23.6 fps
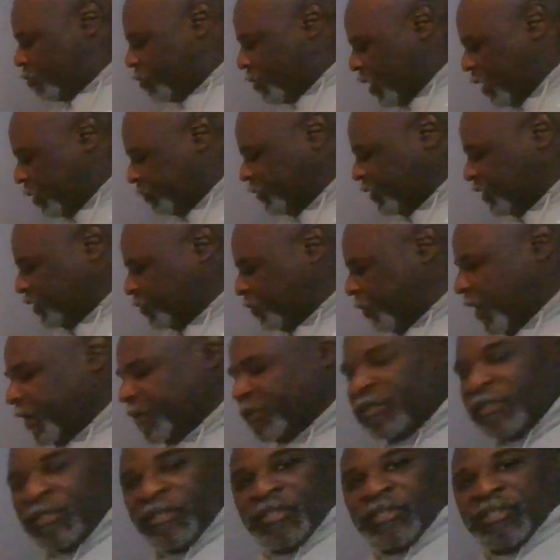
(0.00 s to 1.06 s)
Empty
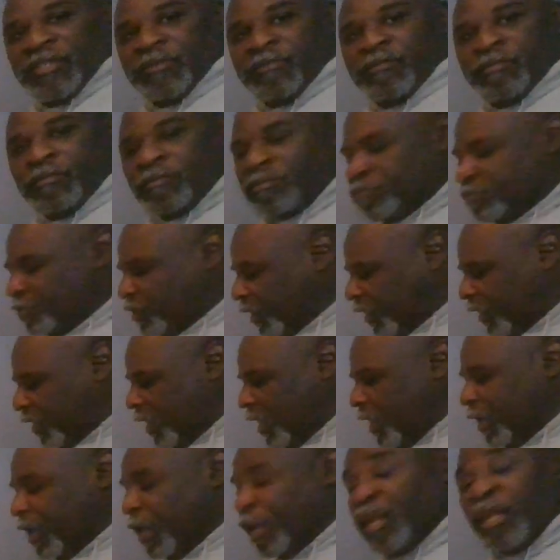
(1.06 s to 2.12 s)
spaces. The
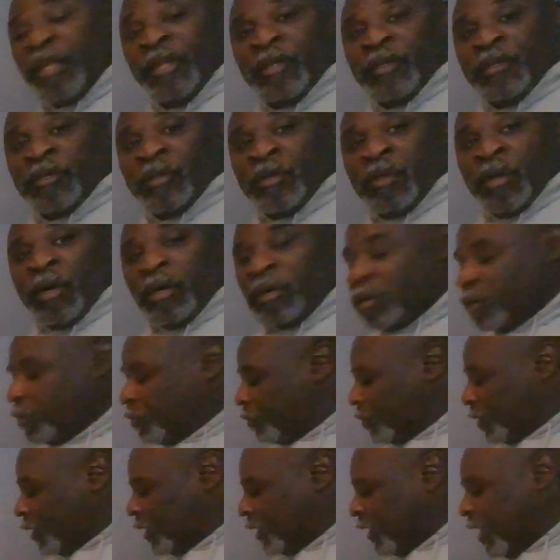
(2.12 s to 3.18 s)
king
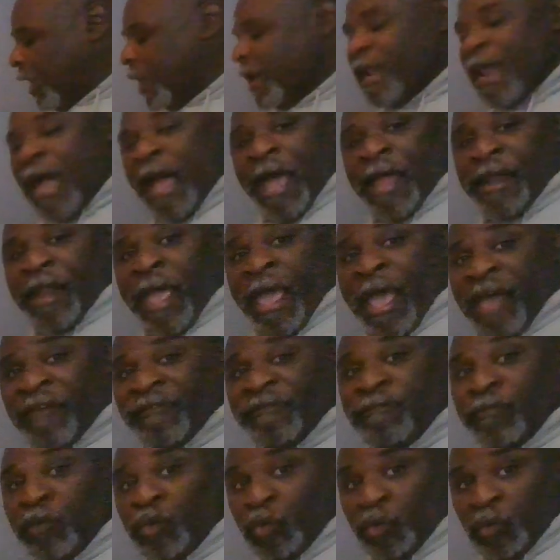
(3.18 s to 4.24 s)
cannot have
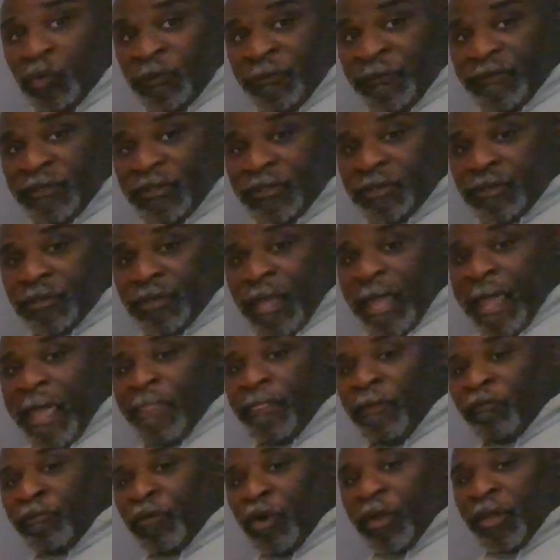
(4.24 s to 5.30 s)
moved, and
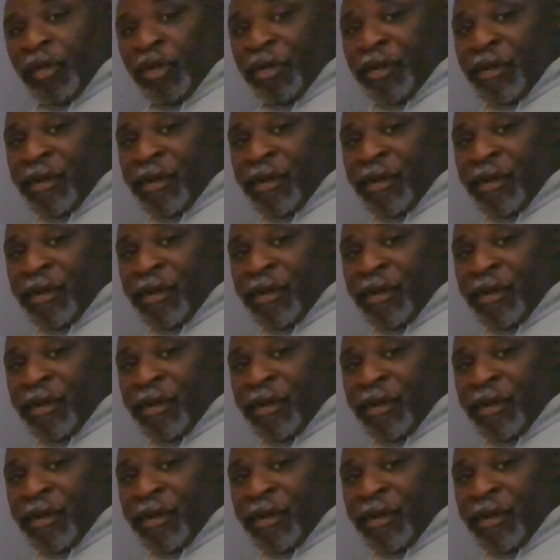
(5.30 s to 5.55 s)
the rook